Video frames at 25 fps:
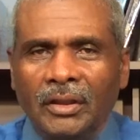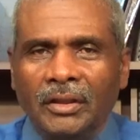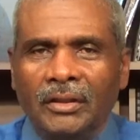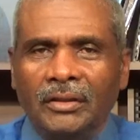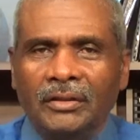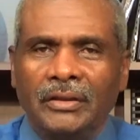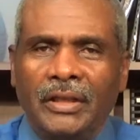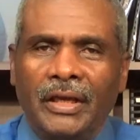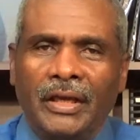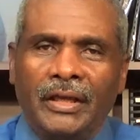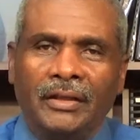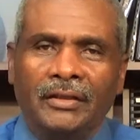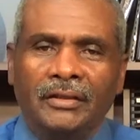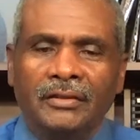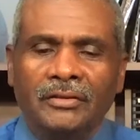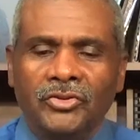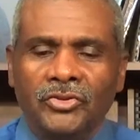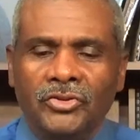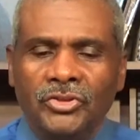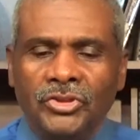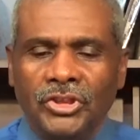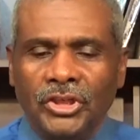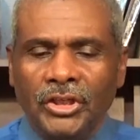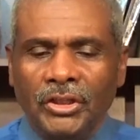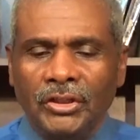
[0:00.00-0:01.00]
that
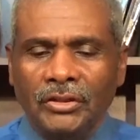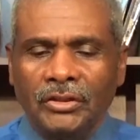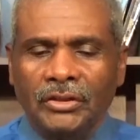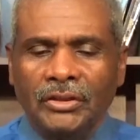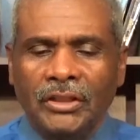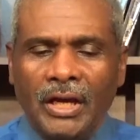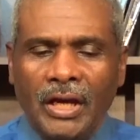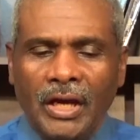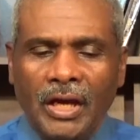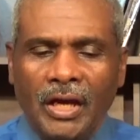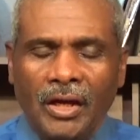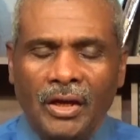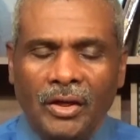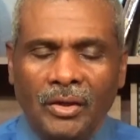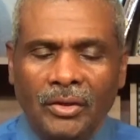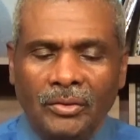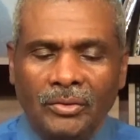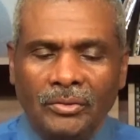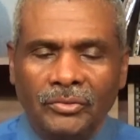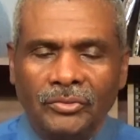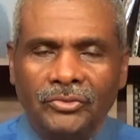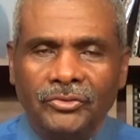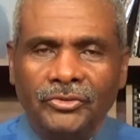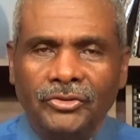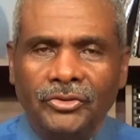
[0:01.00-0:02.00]

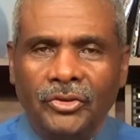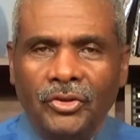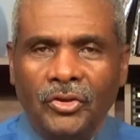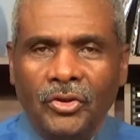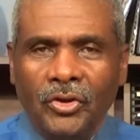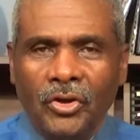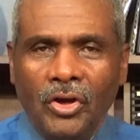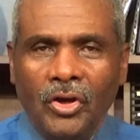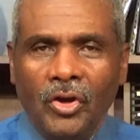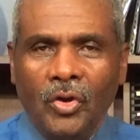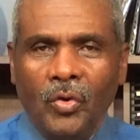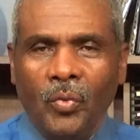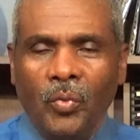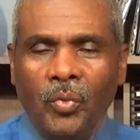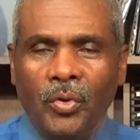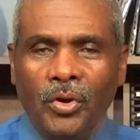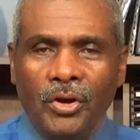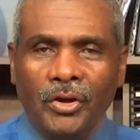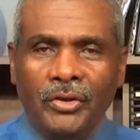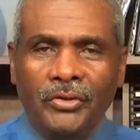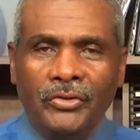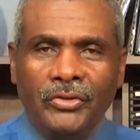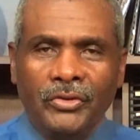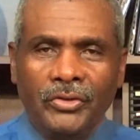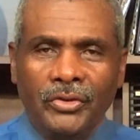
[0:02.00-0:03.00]
Gentiles were
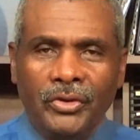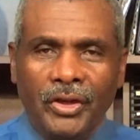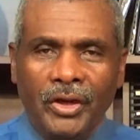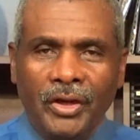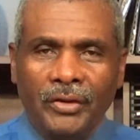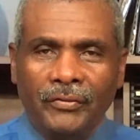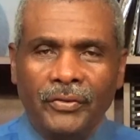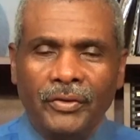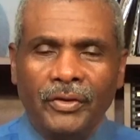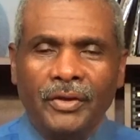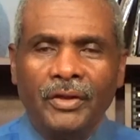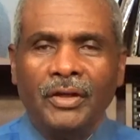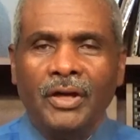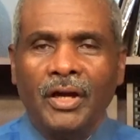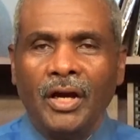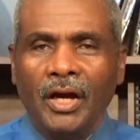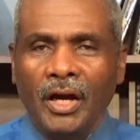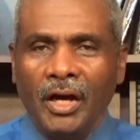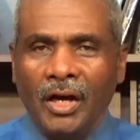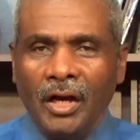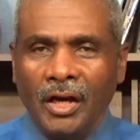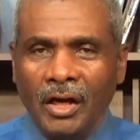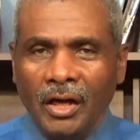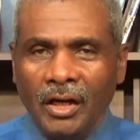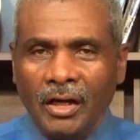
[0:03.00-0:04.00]
never
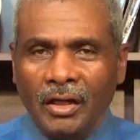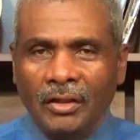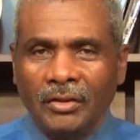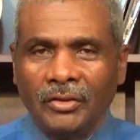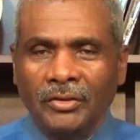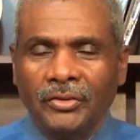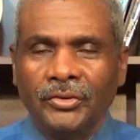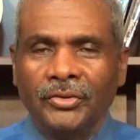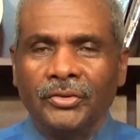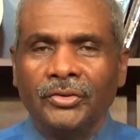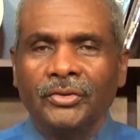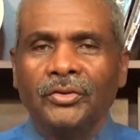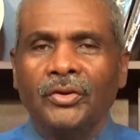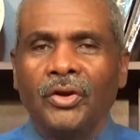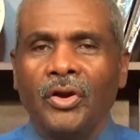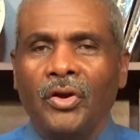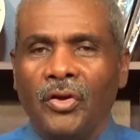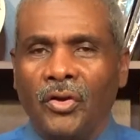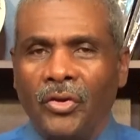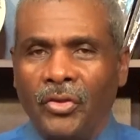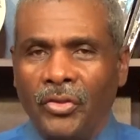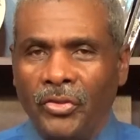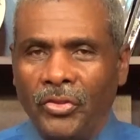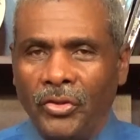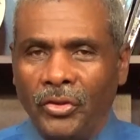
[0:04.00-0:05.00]
under
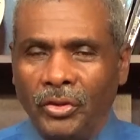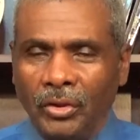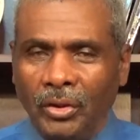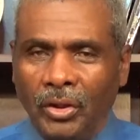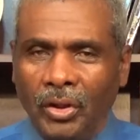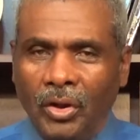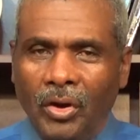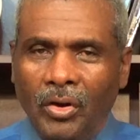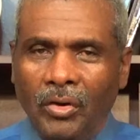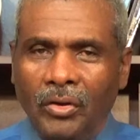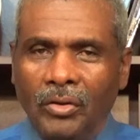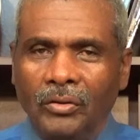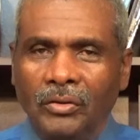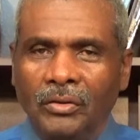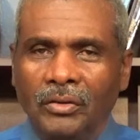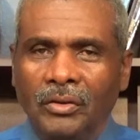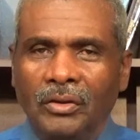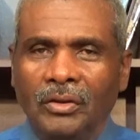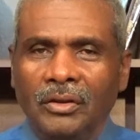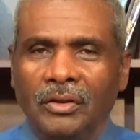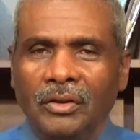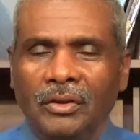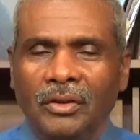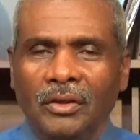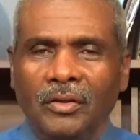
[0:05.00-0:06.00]
the law,
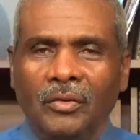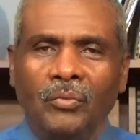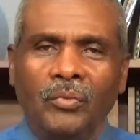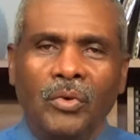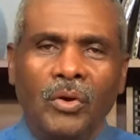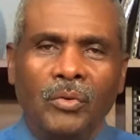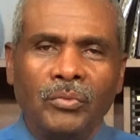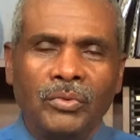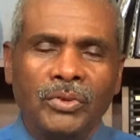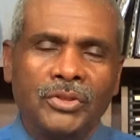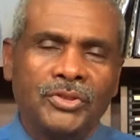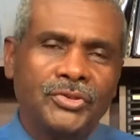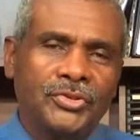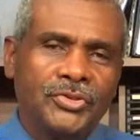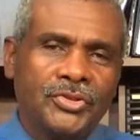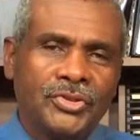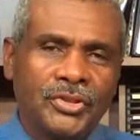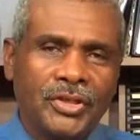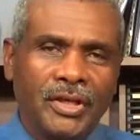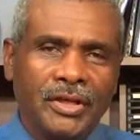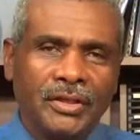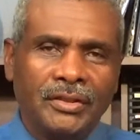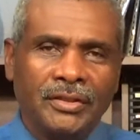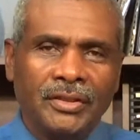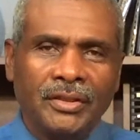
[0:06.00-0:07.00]
what would you
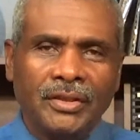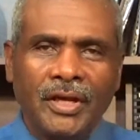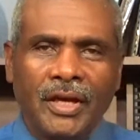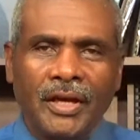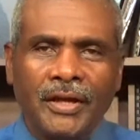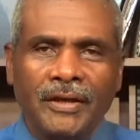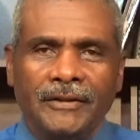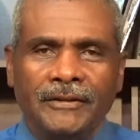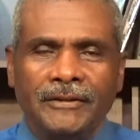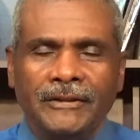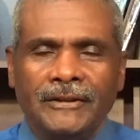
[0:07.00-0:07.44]
say to that?